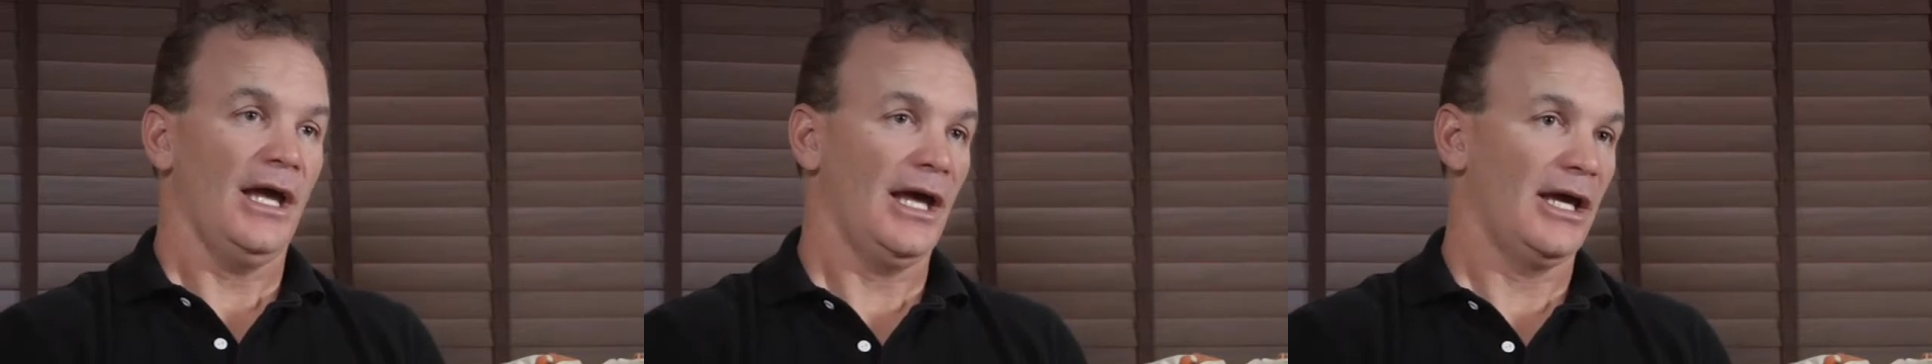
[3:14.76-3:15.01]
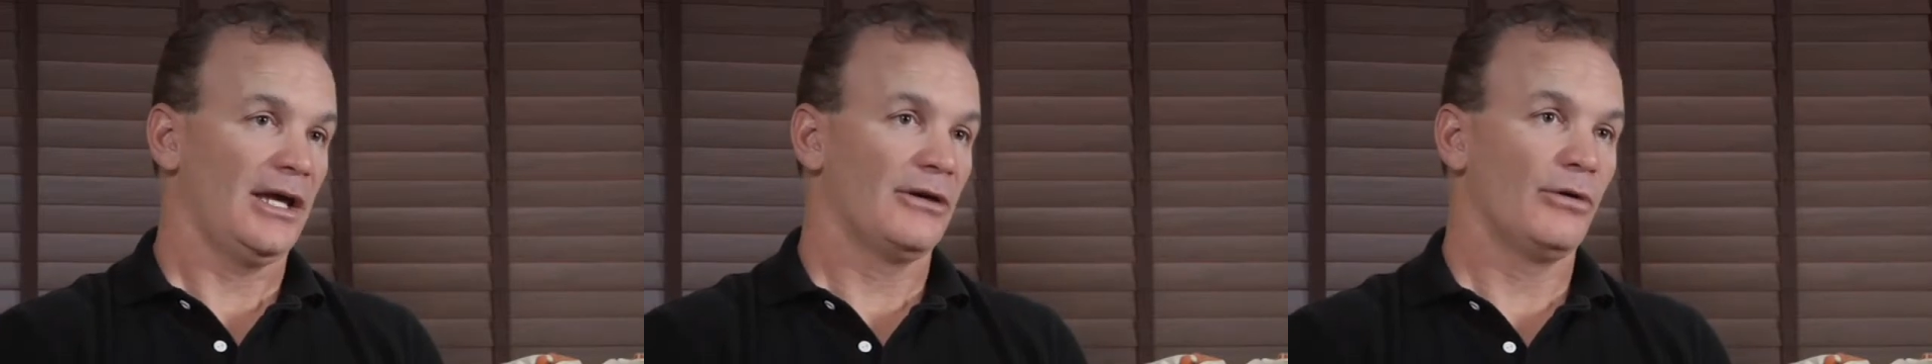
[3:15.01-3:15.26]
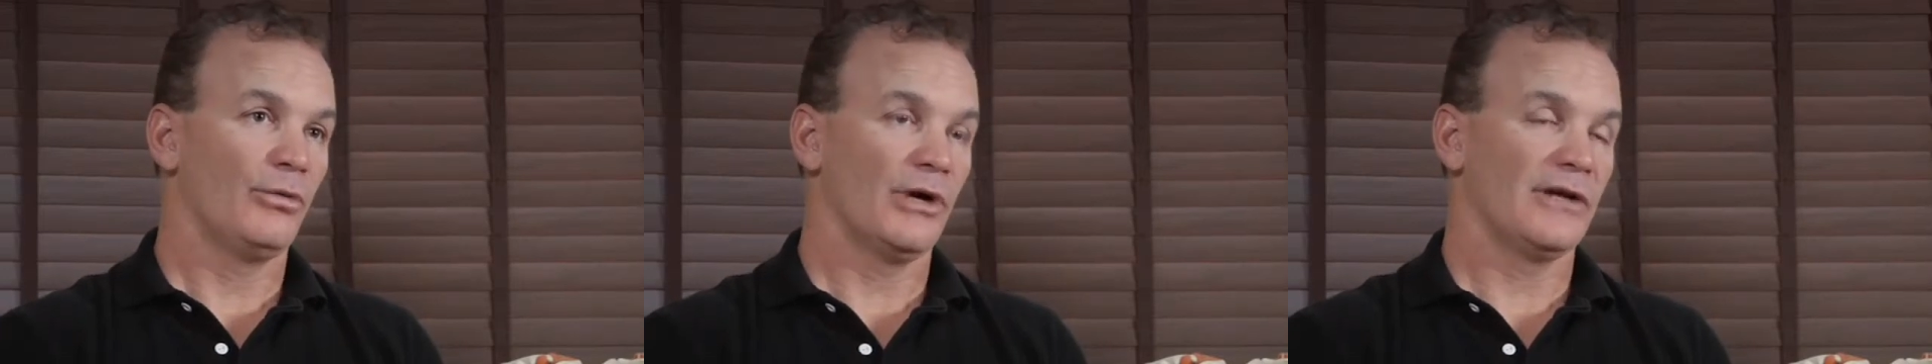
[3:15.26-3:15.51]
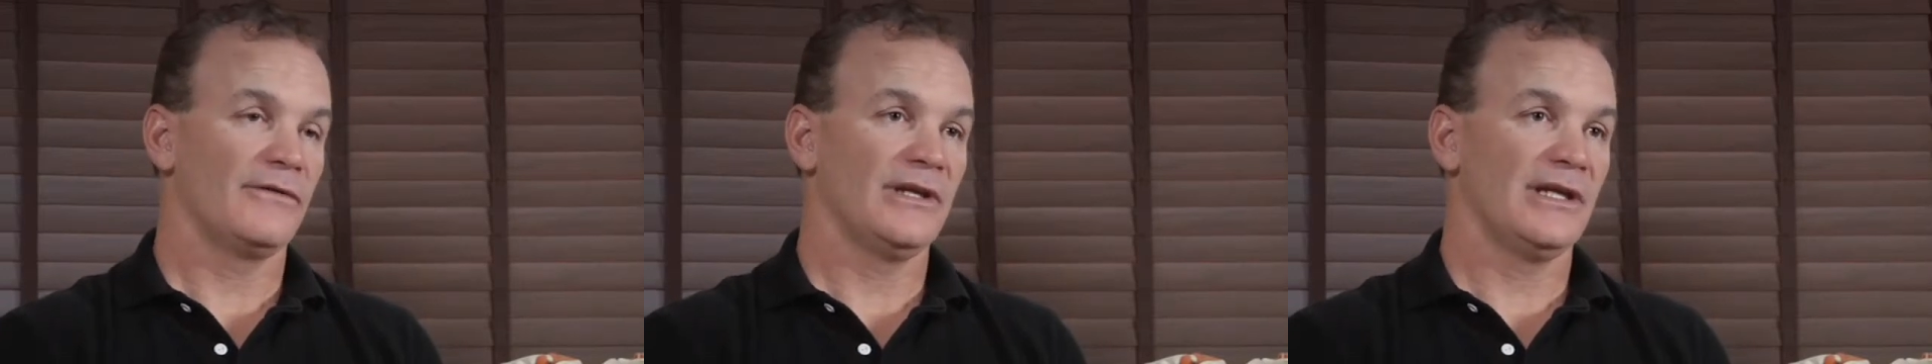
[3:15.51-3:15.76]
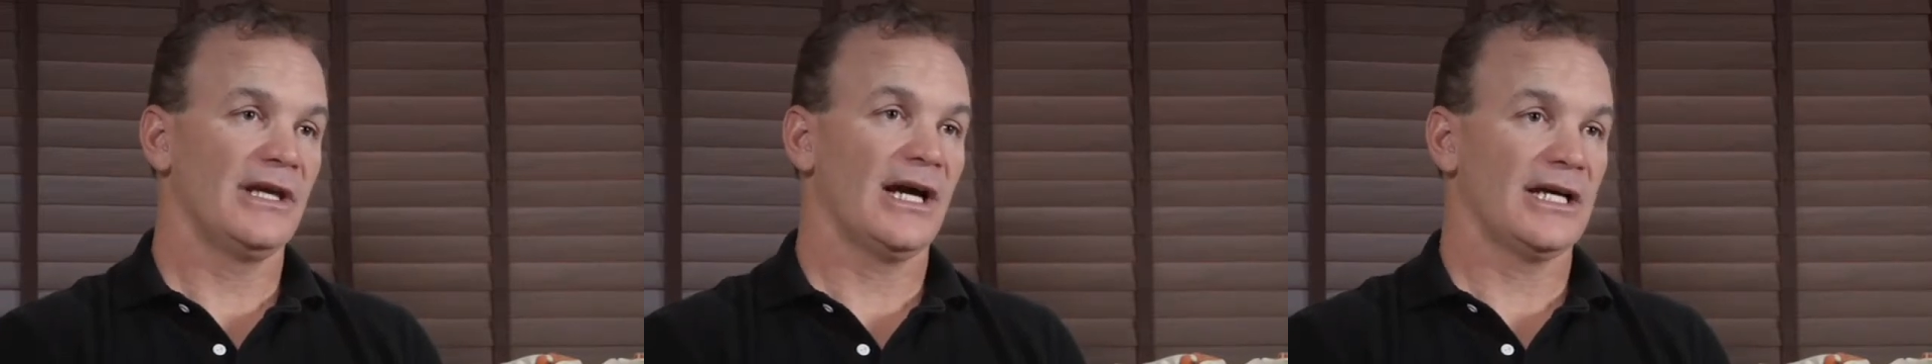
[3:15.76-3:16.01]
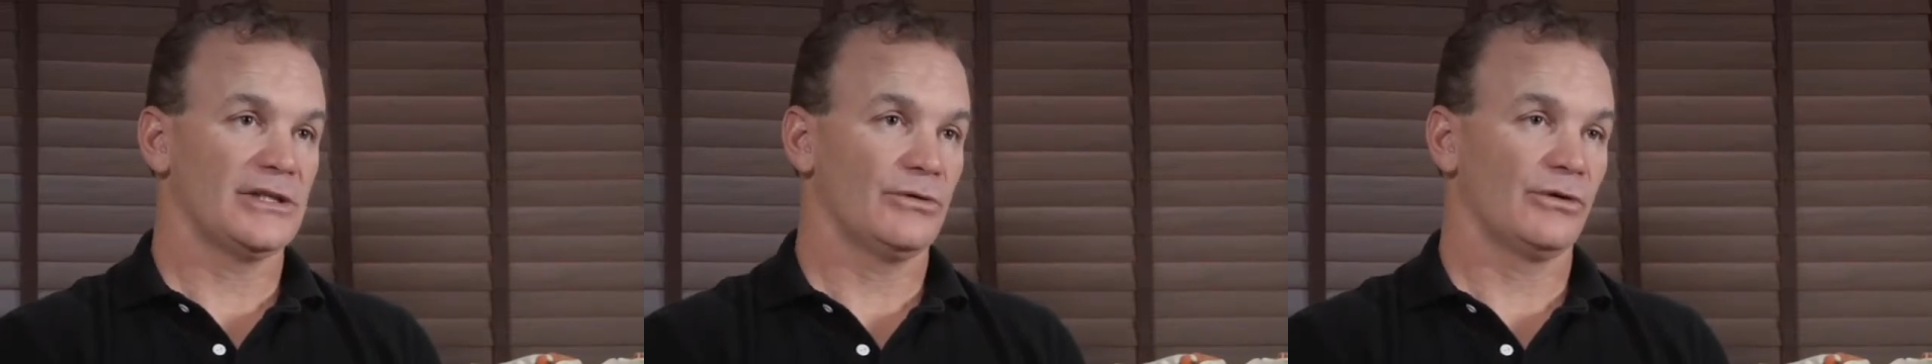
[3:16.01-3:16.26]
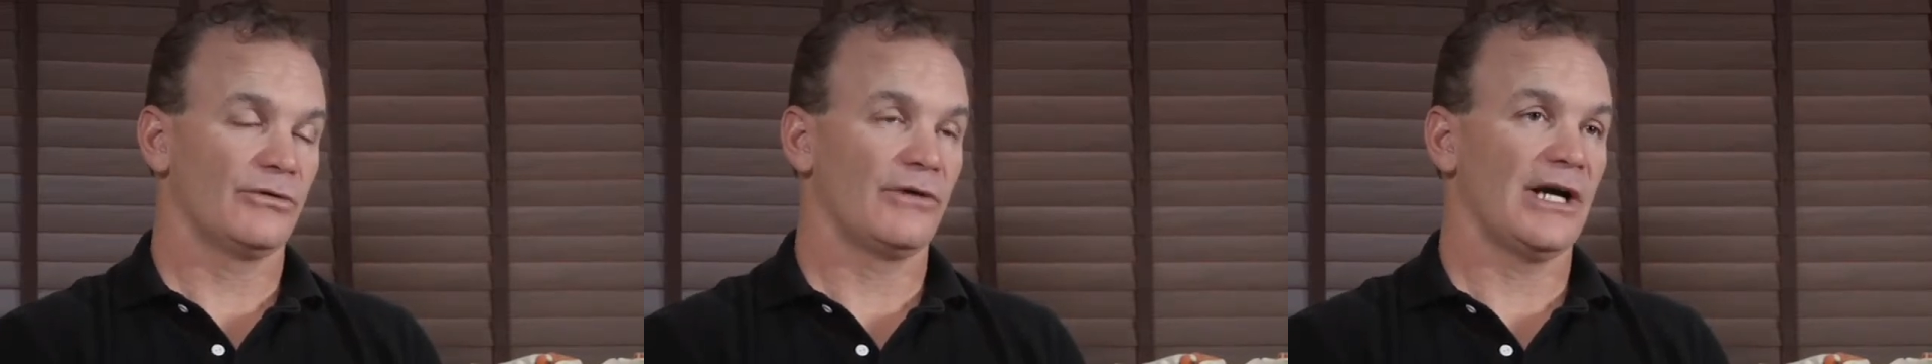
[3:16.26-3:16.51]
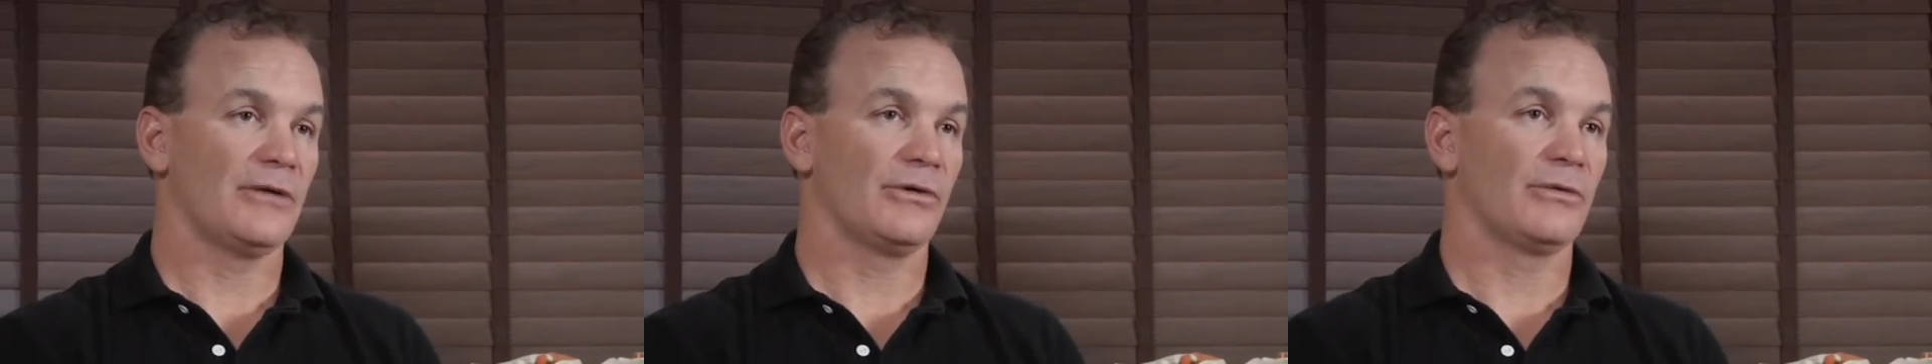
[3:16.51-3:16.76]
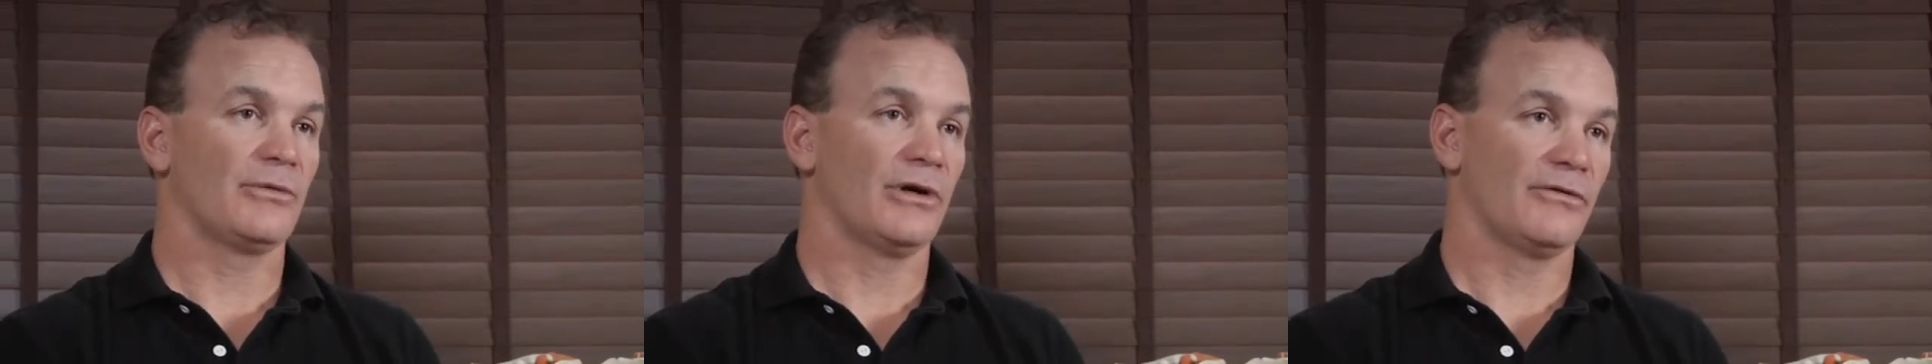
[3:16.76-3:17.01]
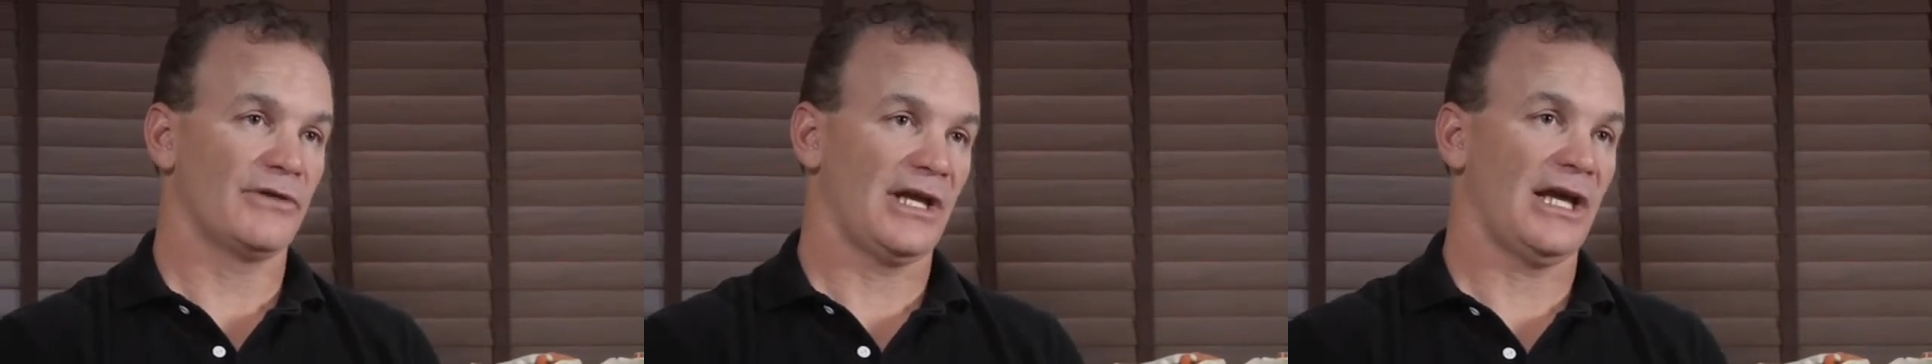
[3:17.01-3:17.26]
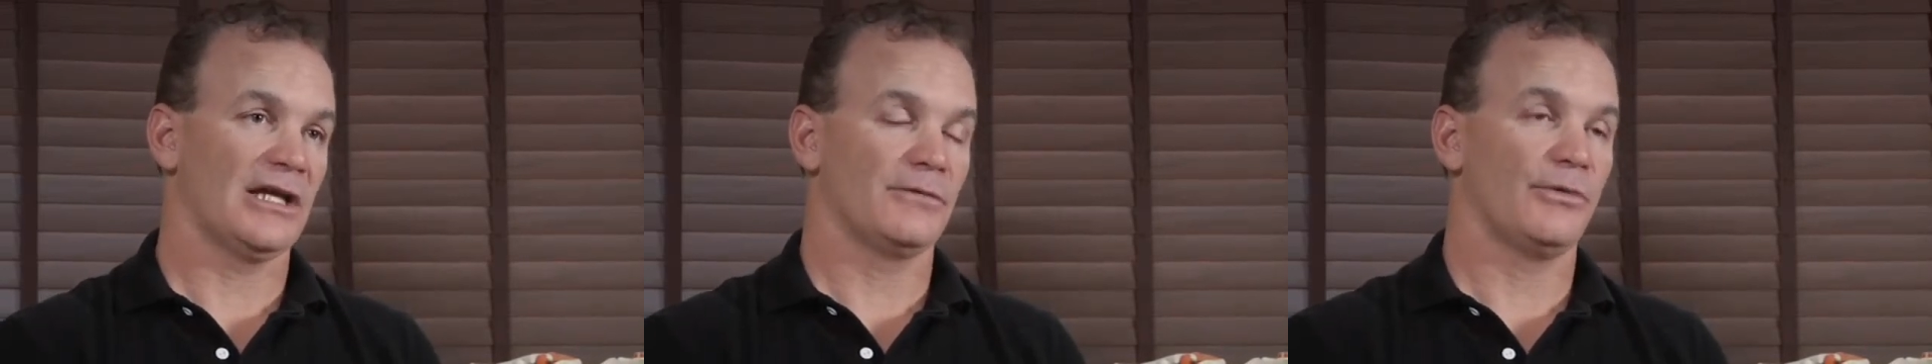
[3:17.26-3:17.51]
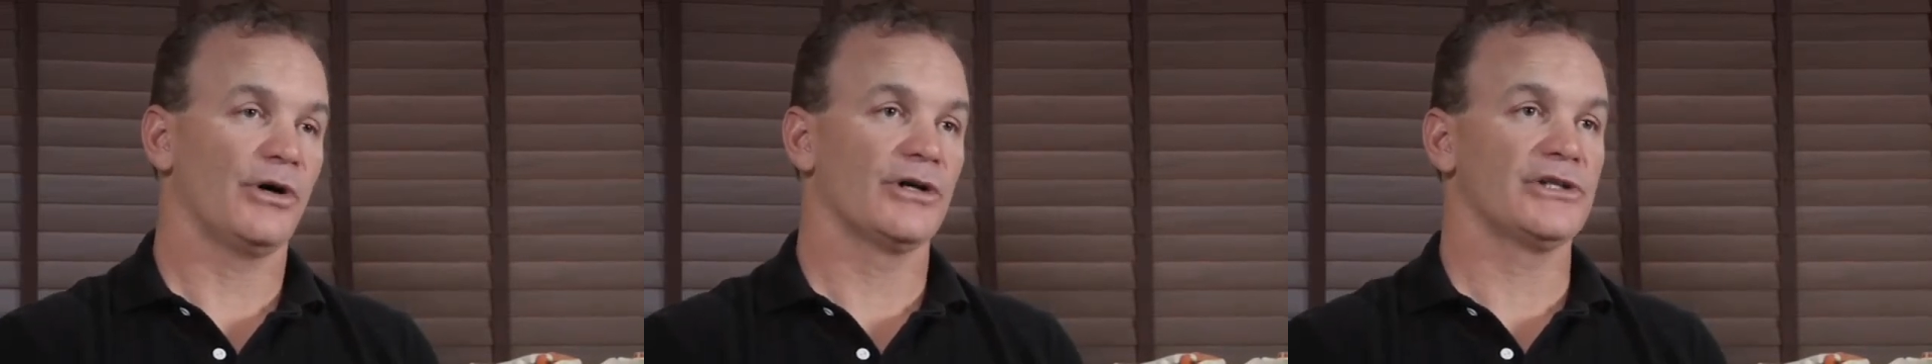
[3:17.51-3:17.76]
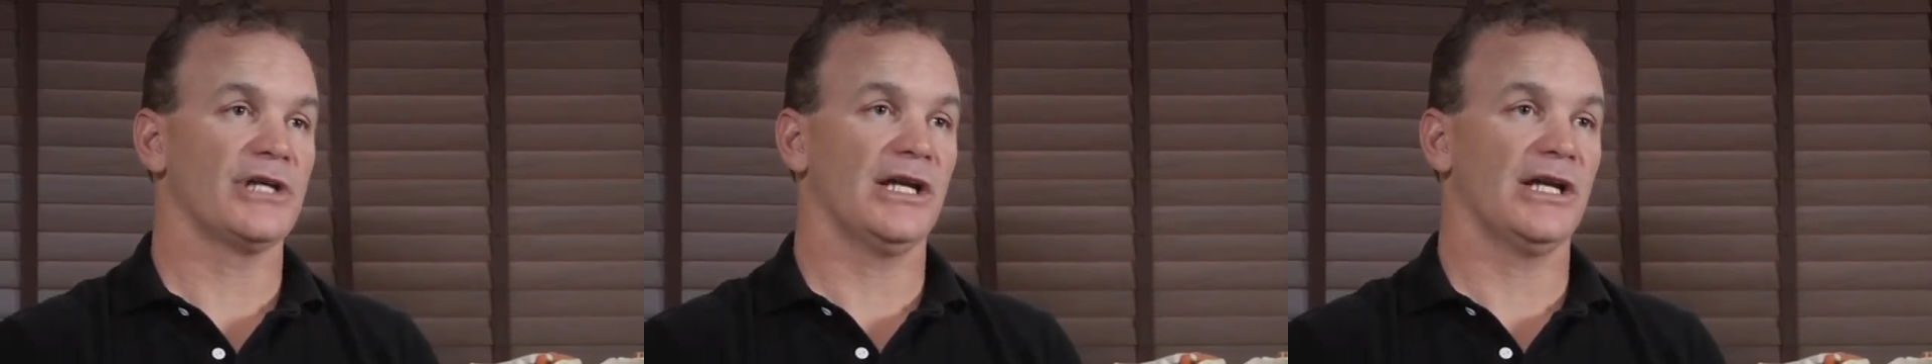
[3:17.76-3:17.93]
and one of the guys who we were riding with went over the handlebars,